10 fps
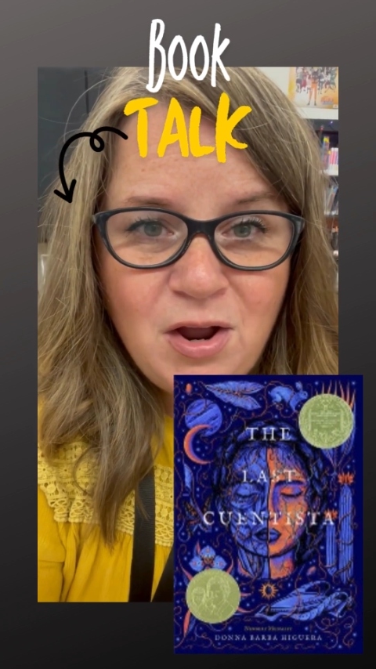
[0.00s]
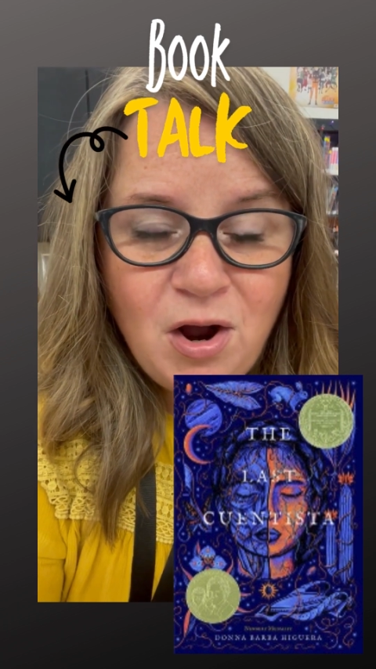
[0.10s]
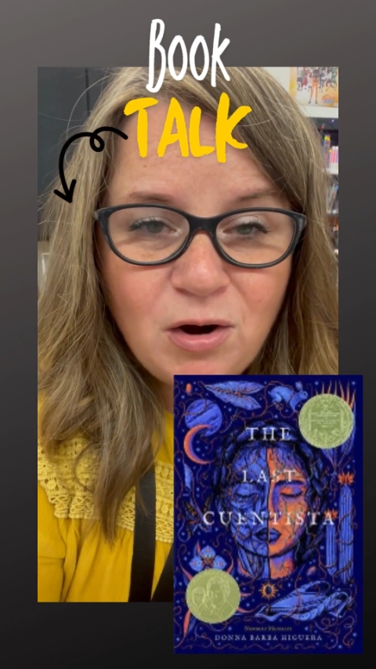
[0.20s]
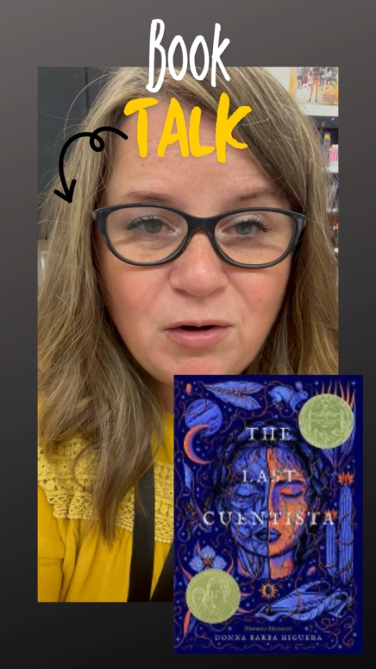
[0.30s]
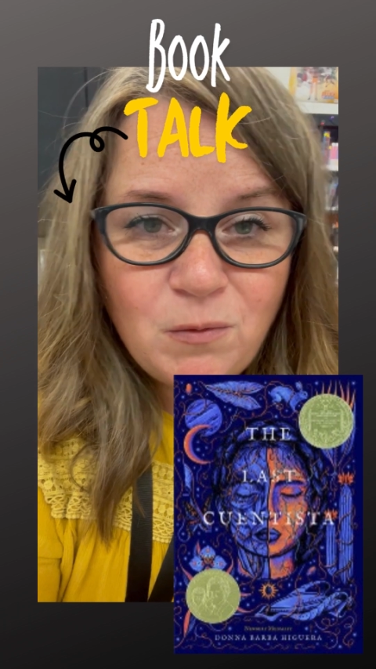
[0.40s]

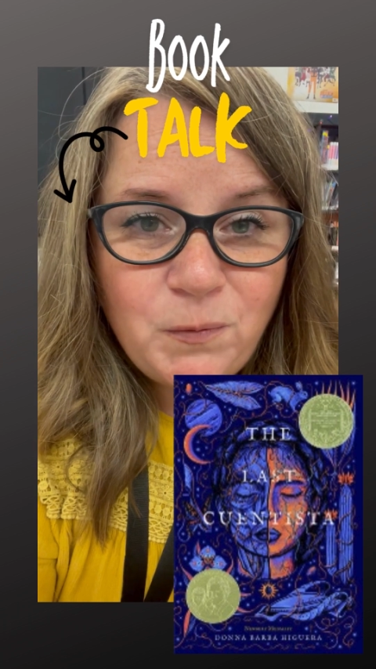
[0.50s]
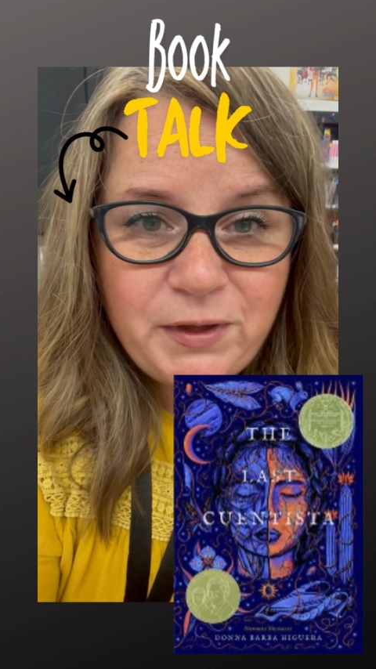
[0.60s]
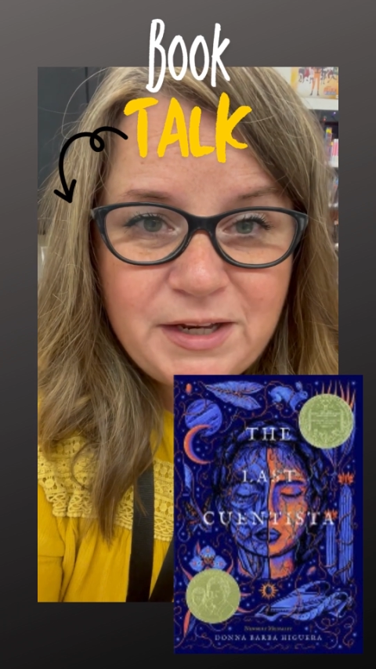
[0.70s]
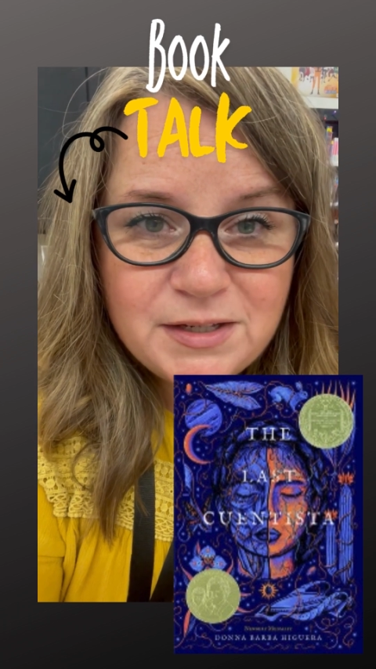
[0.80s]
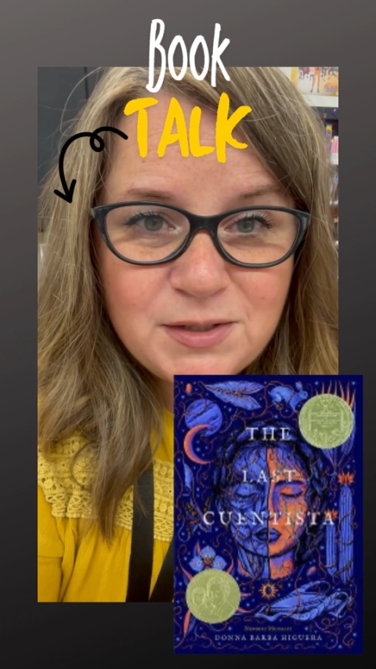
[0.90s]
are
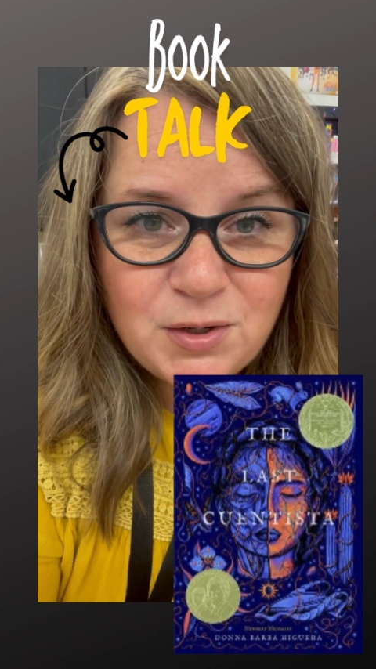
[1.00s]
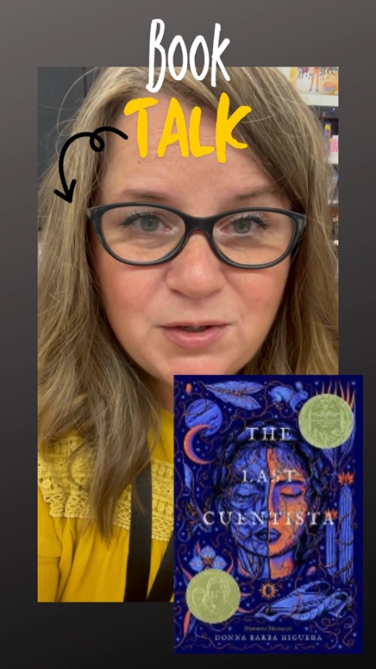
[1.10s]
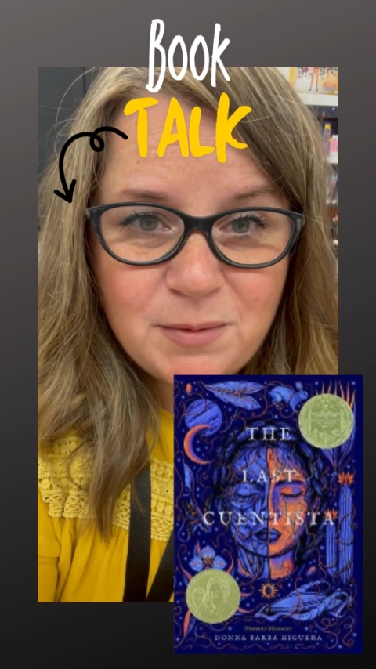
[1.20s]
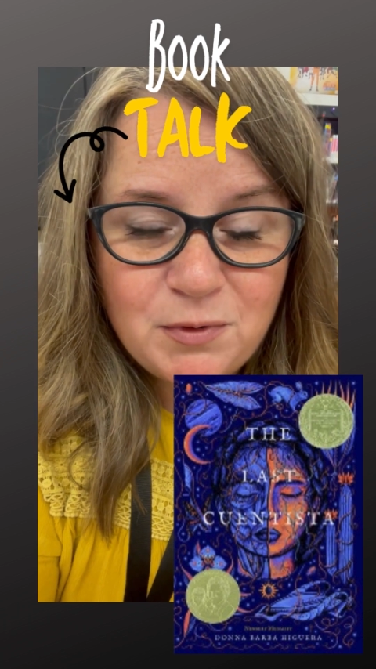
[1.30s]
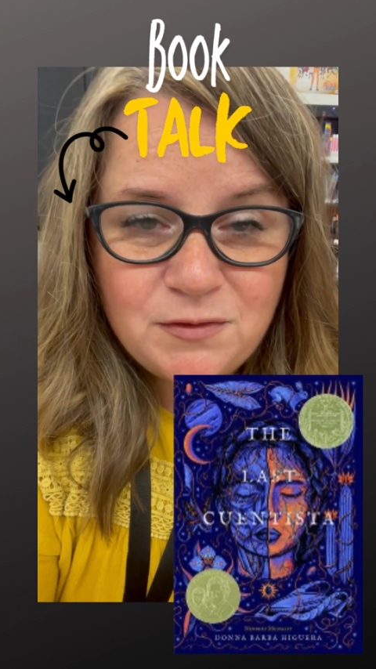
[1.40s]
only a certain
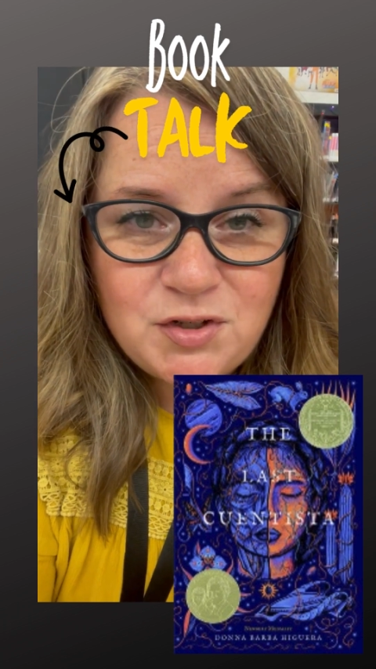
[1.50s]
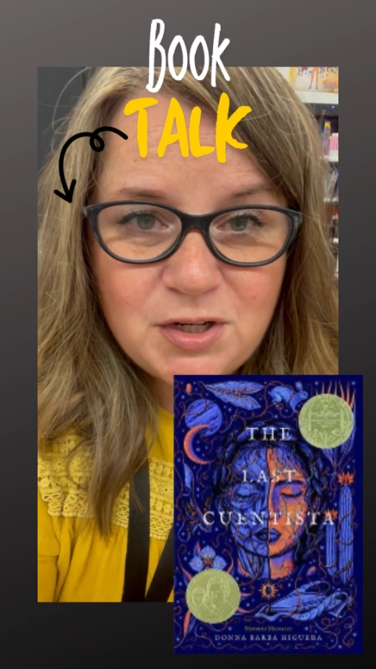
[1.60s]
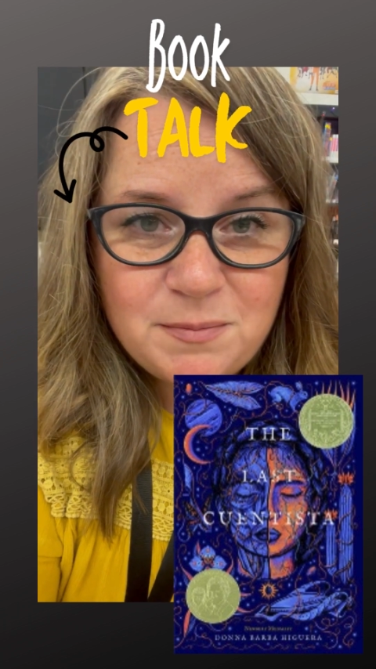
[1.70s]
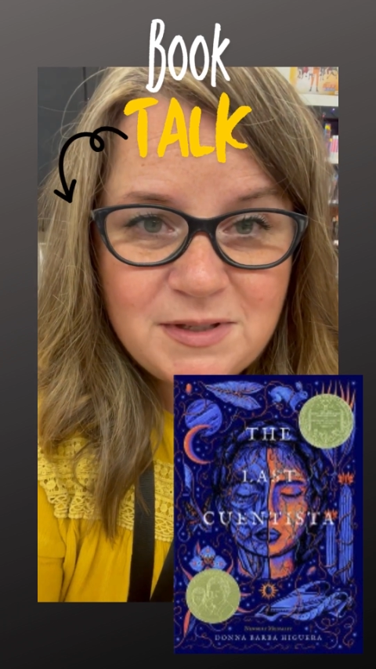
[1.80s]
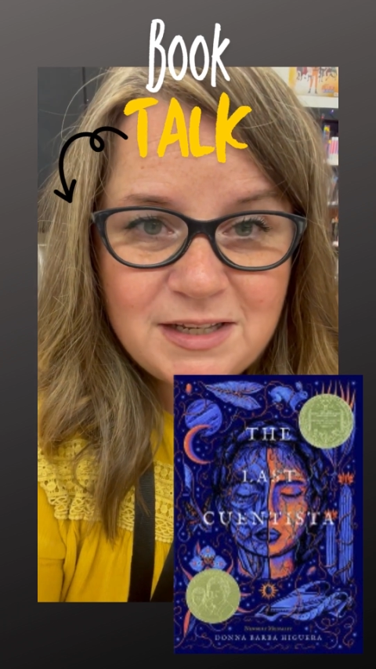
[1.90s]
number of
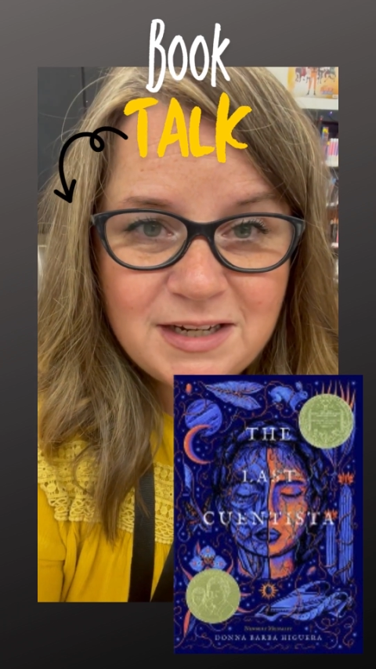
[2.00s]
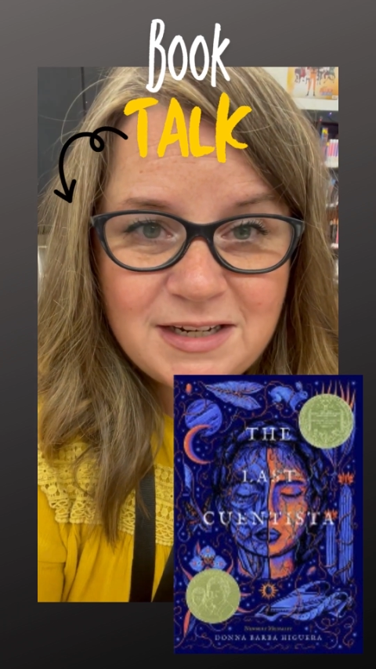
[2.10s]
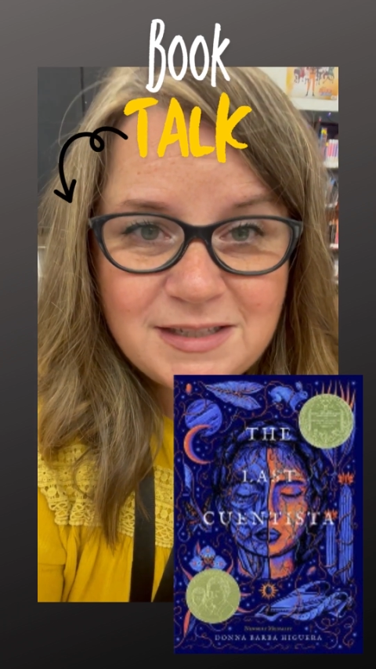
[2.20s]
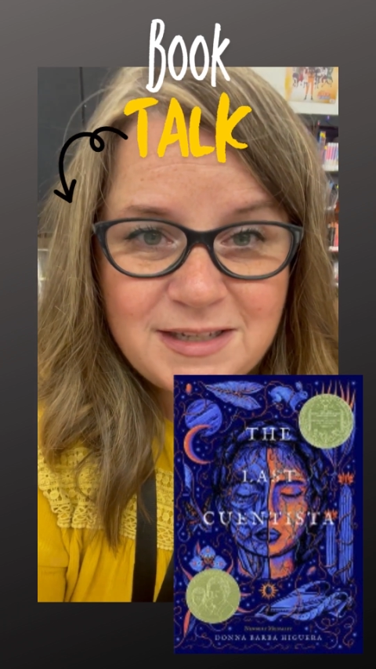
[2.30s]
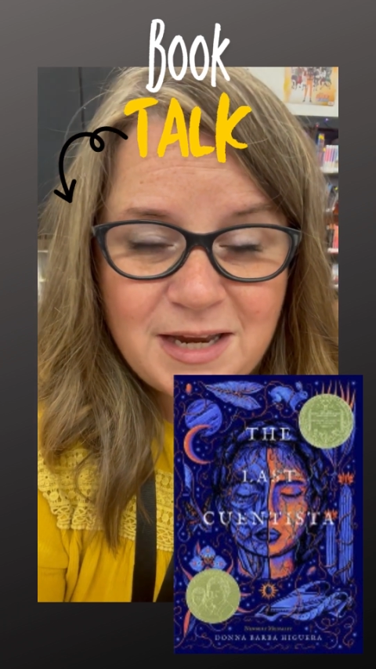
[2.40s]
ships that can
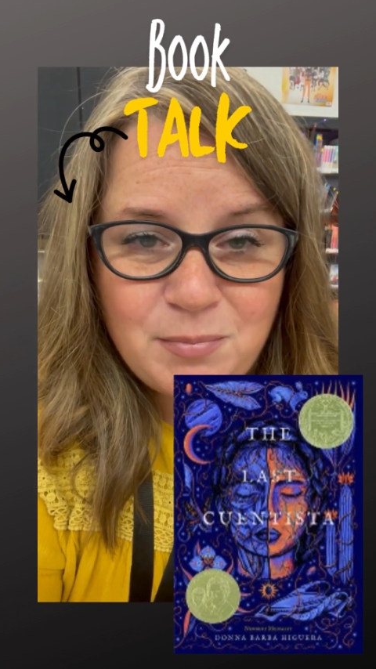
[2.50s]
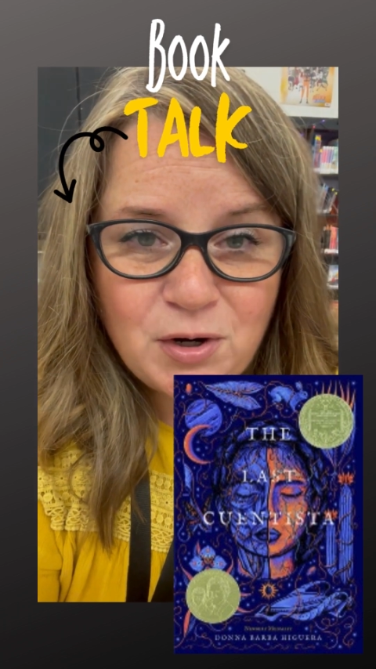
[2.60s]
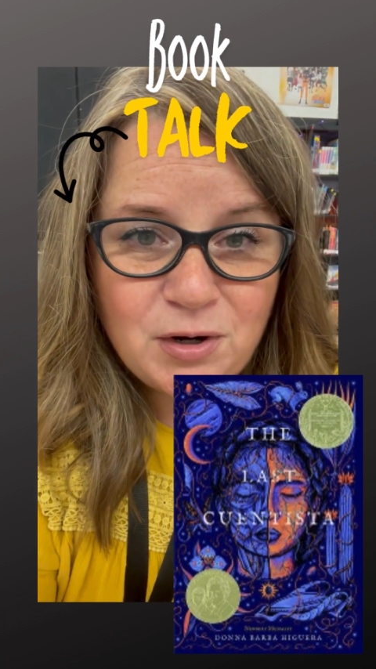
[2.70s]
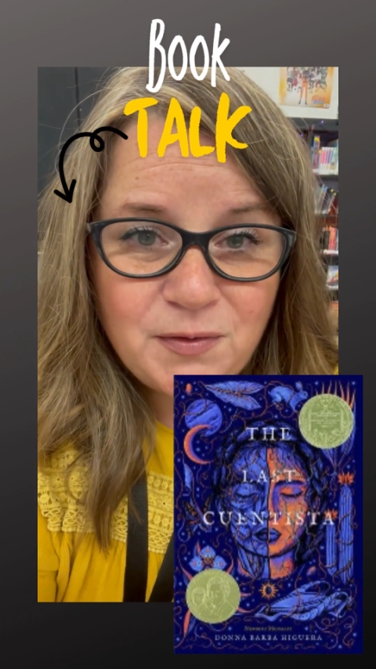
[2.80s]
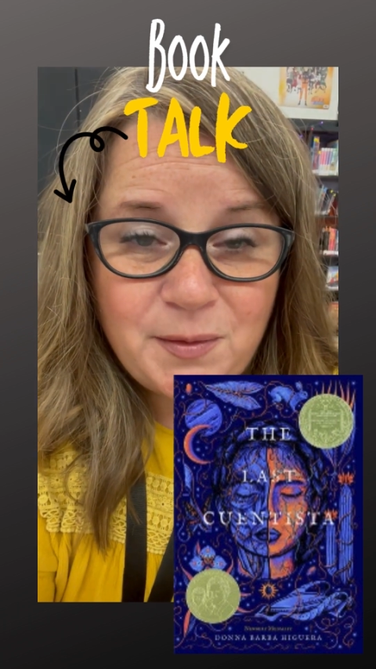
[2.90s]
escape
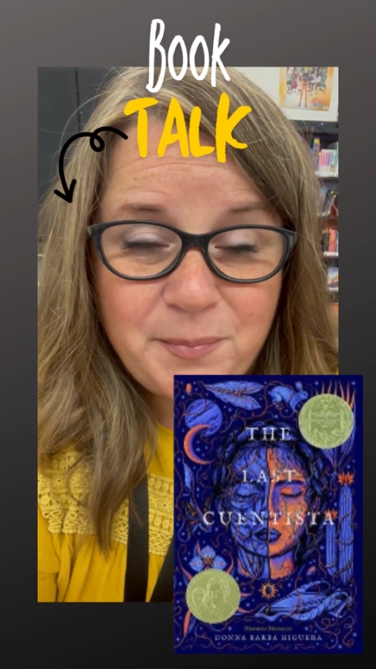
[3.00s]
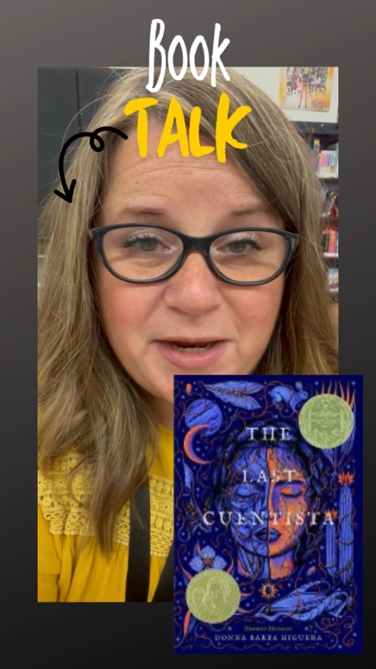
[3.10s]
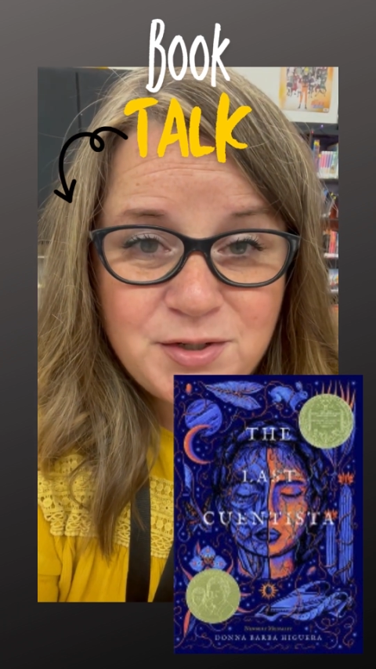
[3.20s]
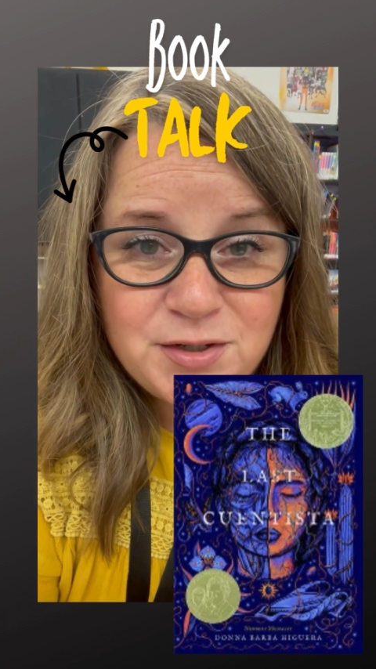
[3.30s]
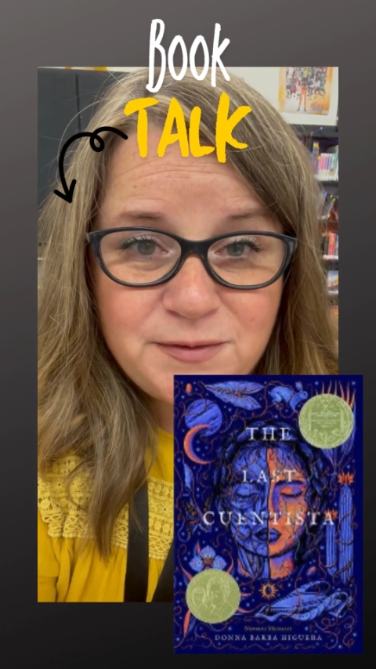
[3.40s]
Earth, and
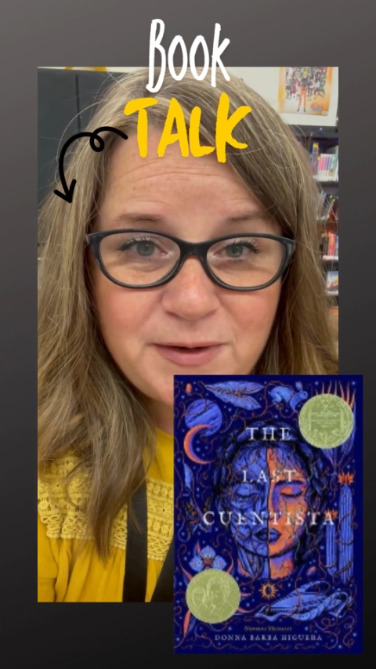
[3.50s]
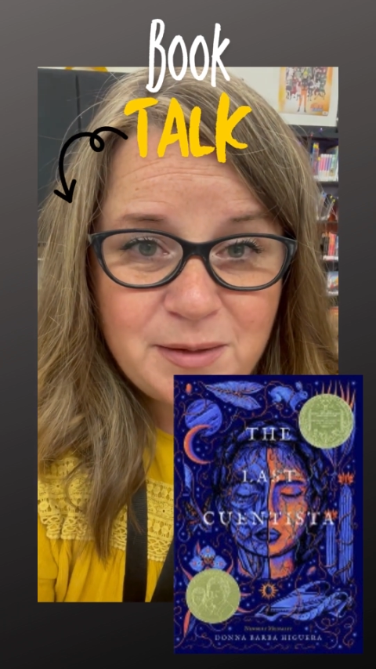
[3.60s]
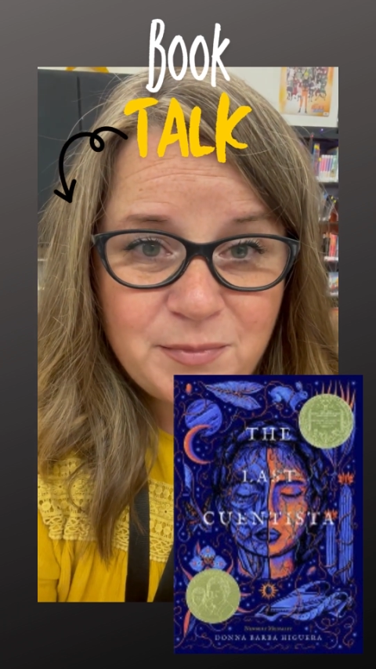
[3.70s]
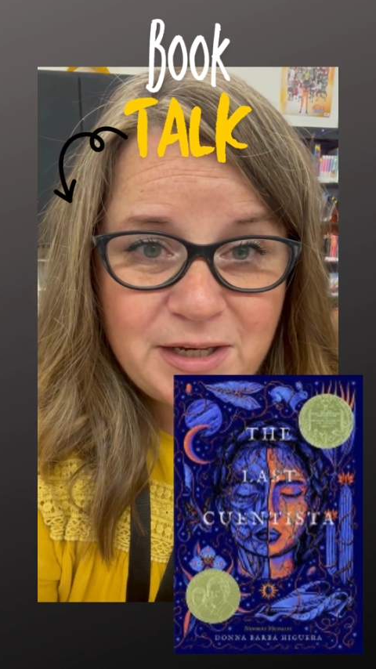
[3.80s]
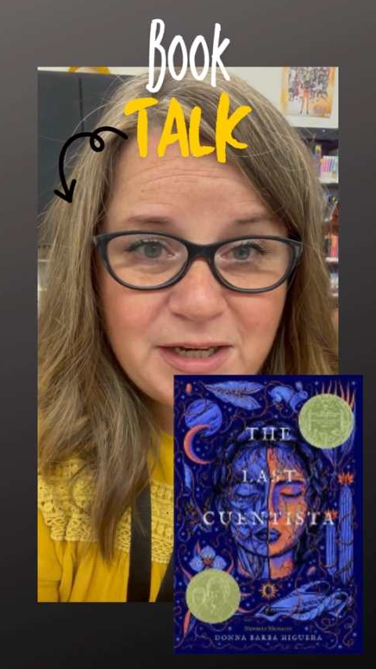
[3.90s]
Petra's
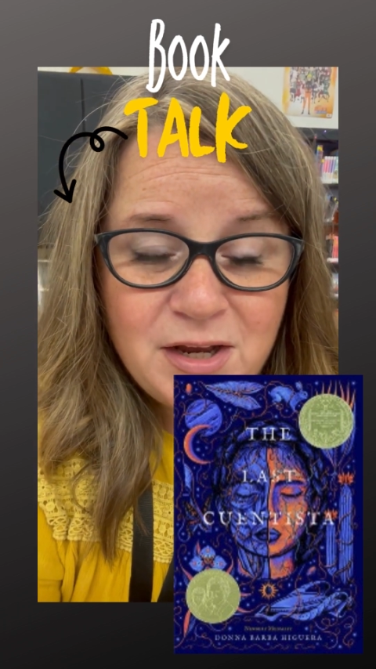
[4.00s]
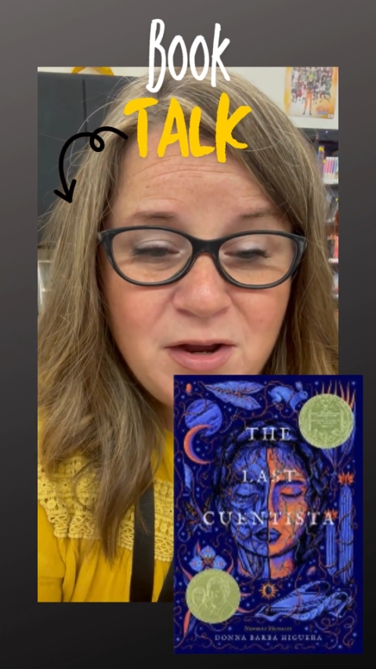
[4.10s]
family,